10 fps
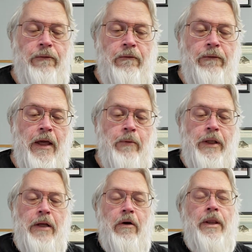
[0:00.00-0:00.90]
and family
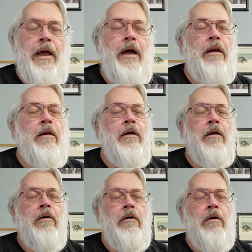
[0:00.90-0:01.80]
and all that
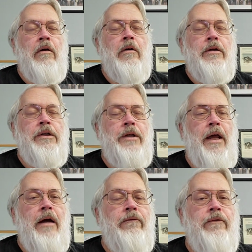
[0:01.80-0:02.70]
to
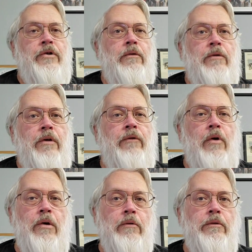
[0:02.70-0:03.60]
have children of their
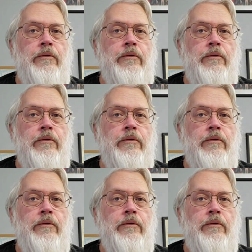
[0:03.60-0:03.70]
own.